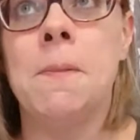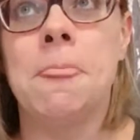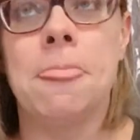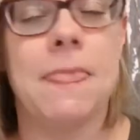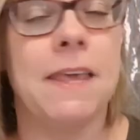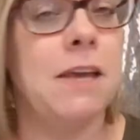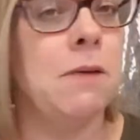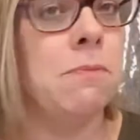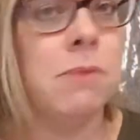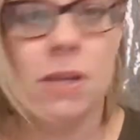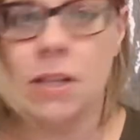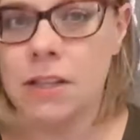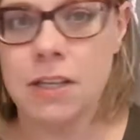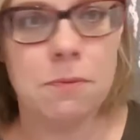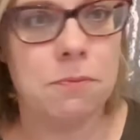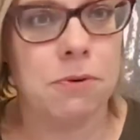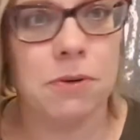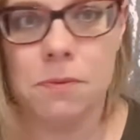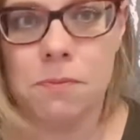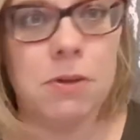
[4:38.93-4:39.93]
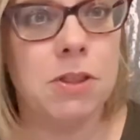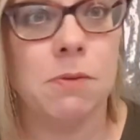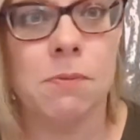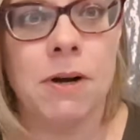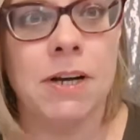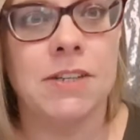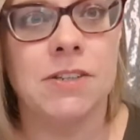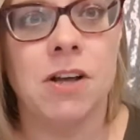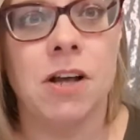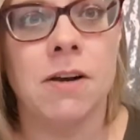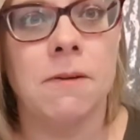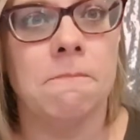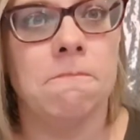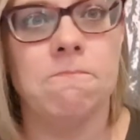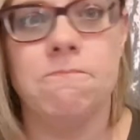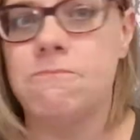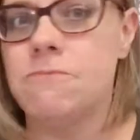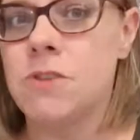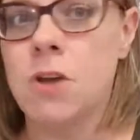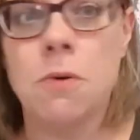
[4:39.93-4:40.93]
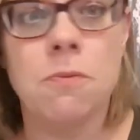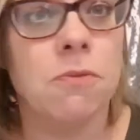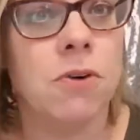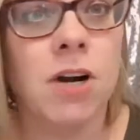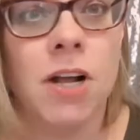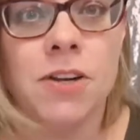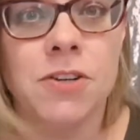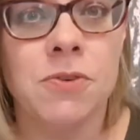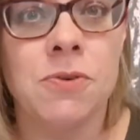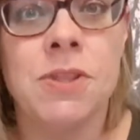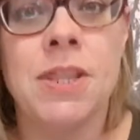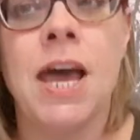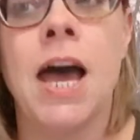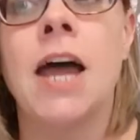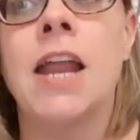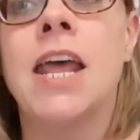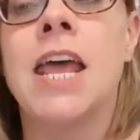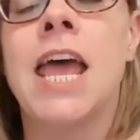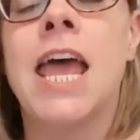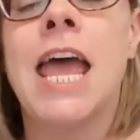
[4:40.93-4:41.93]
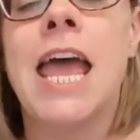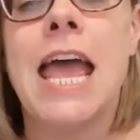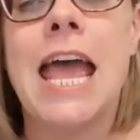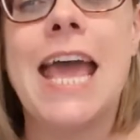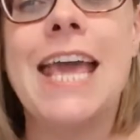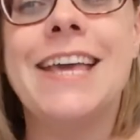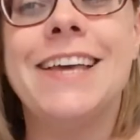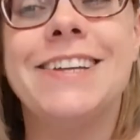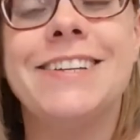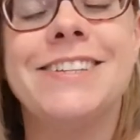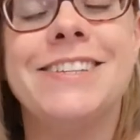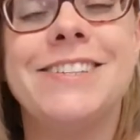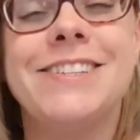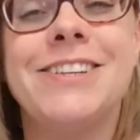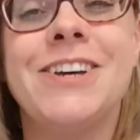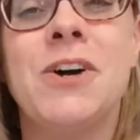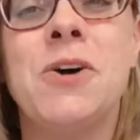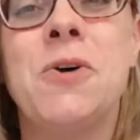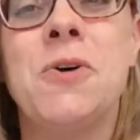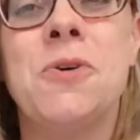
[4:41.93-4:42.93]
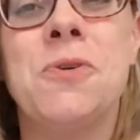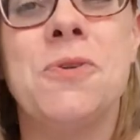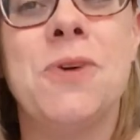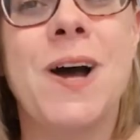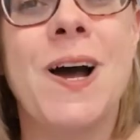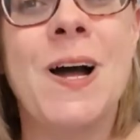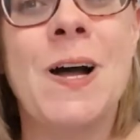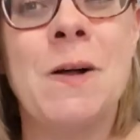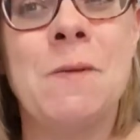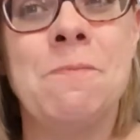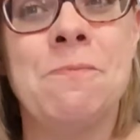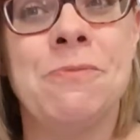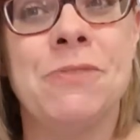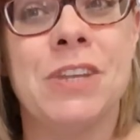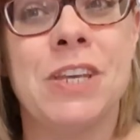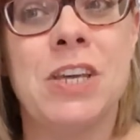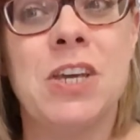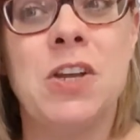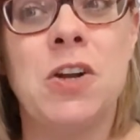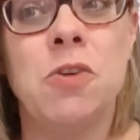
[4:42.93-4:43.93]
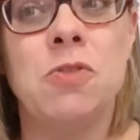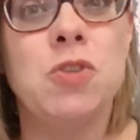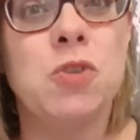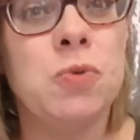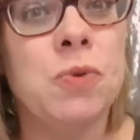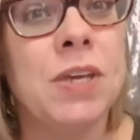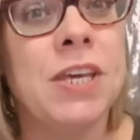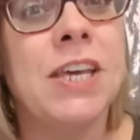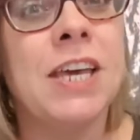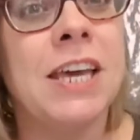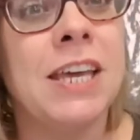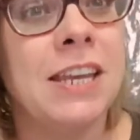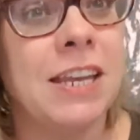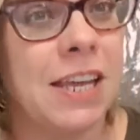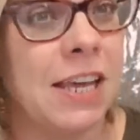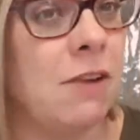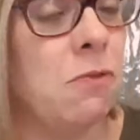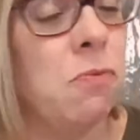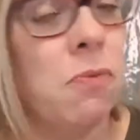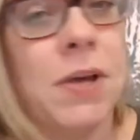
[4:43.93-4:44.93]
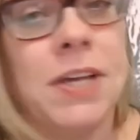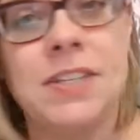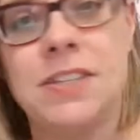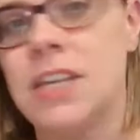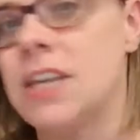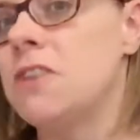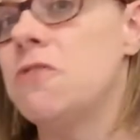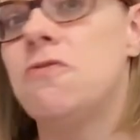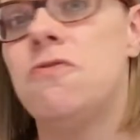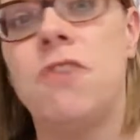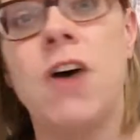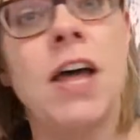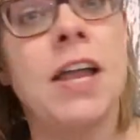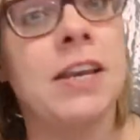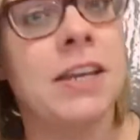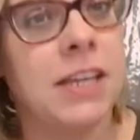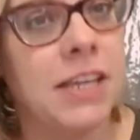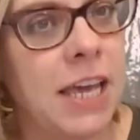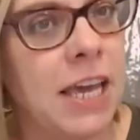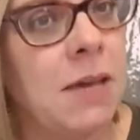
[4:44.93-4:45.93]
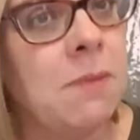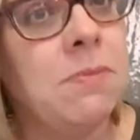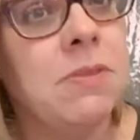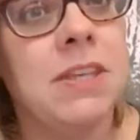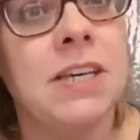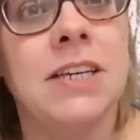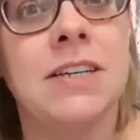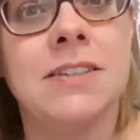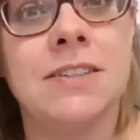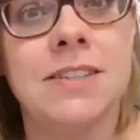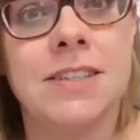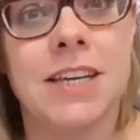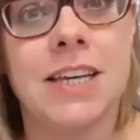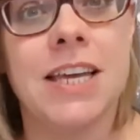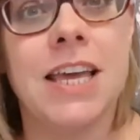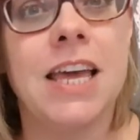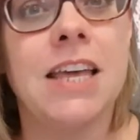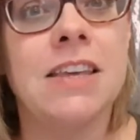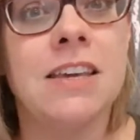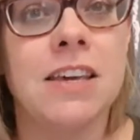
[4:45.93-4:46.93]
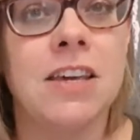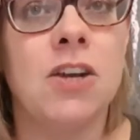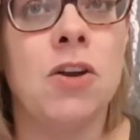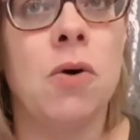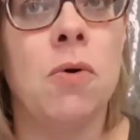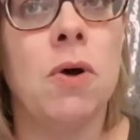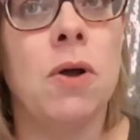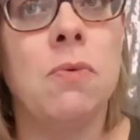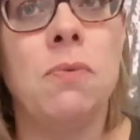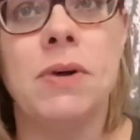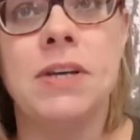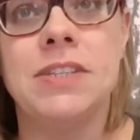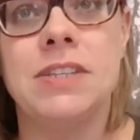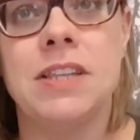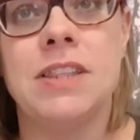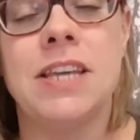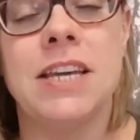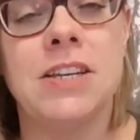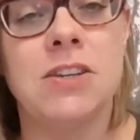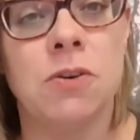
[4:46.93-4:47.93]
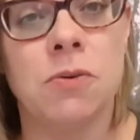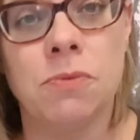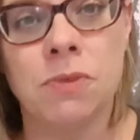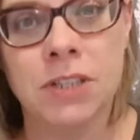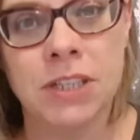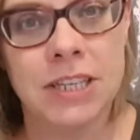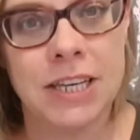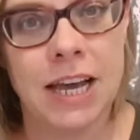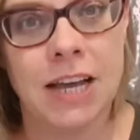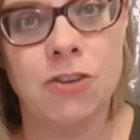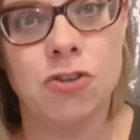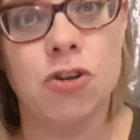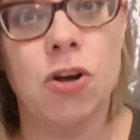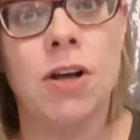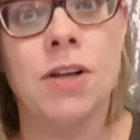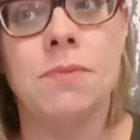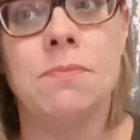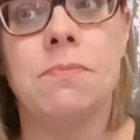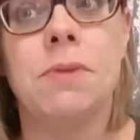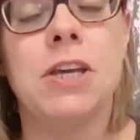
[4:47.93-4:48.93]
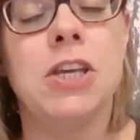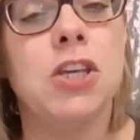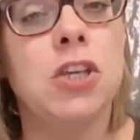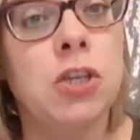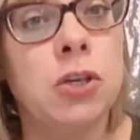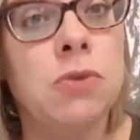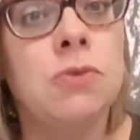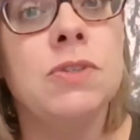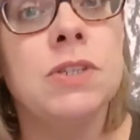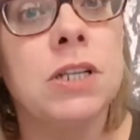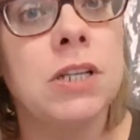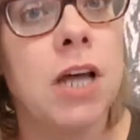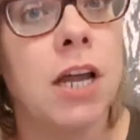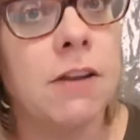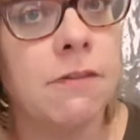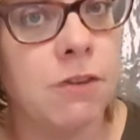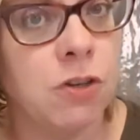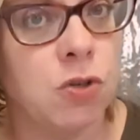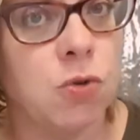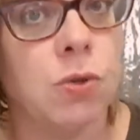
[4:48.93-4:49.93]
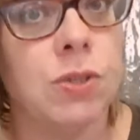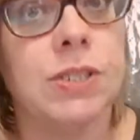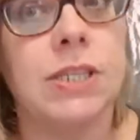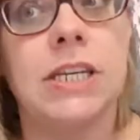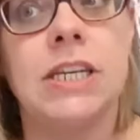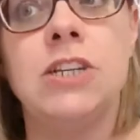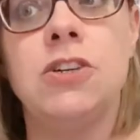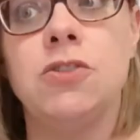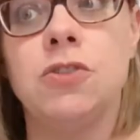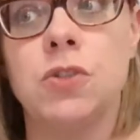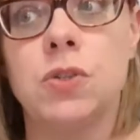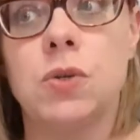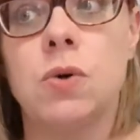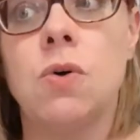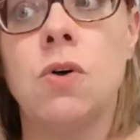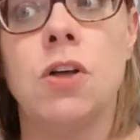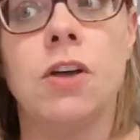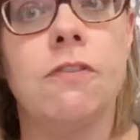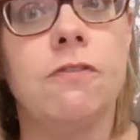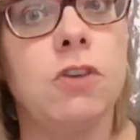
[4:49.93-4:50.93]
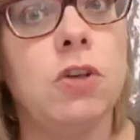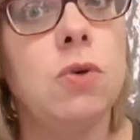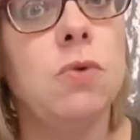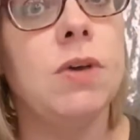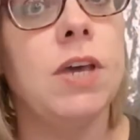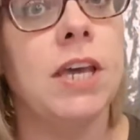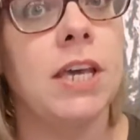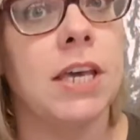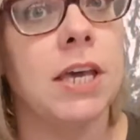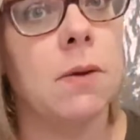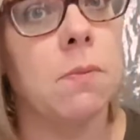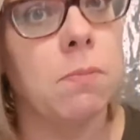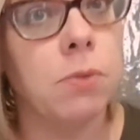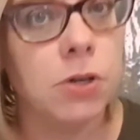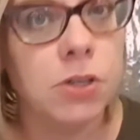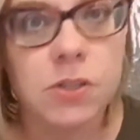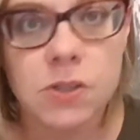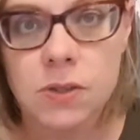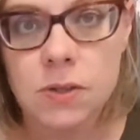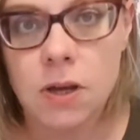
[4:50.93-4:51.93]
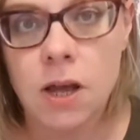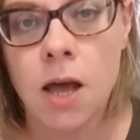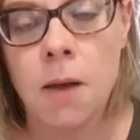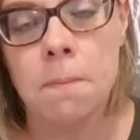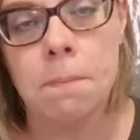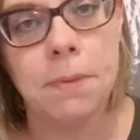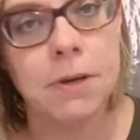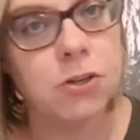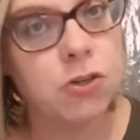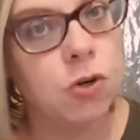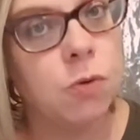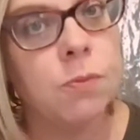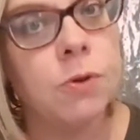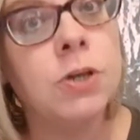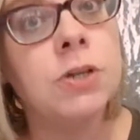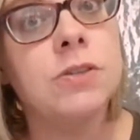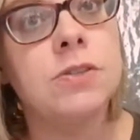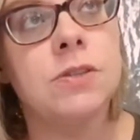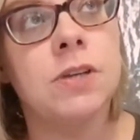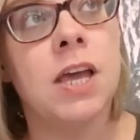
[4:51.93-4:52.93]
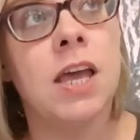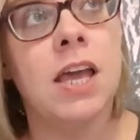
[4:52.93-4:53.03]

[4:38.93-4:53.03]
He immediately put the brakes on. Nope, we're not doing that. And so, you know, doing it in ways like fun, game things, you know, in ways that they don't really catch on. But use a lot of visuals in your school. If you can get books, picture books,